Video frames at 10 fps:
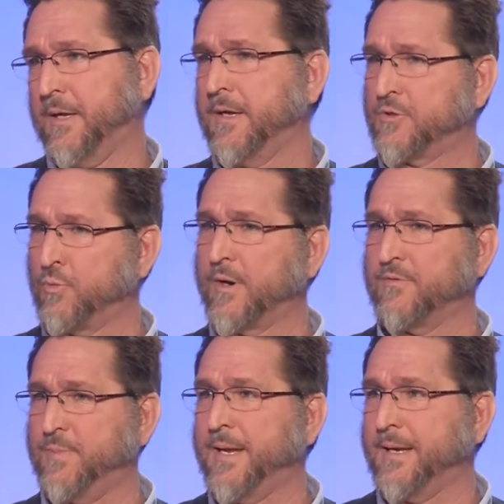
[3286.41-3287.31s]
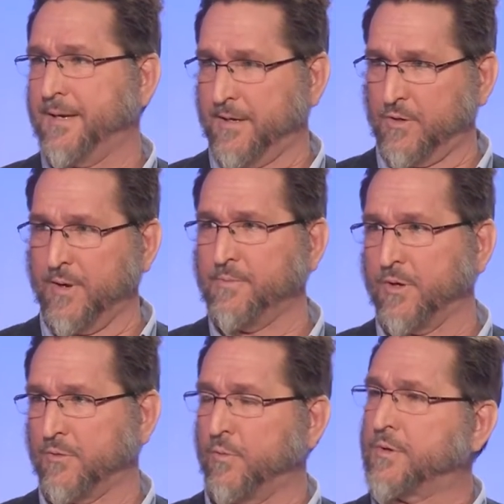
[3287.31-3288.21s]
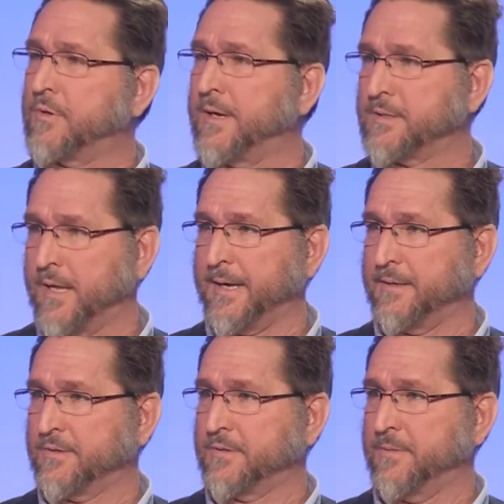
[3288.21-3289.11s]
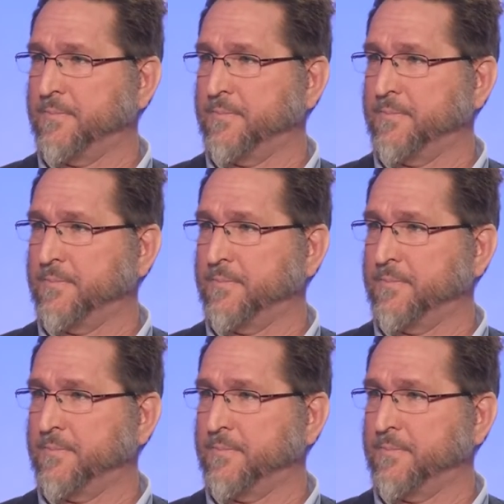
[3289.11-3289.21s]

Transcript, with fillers: It's one of being in agreement with Christ's likeness.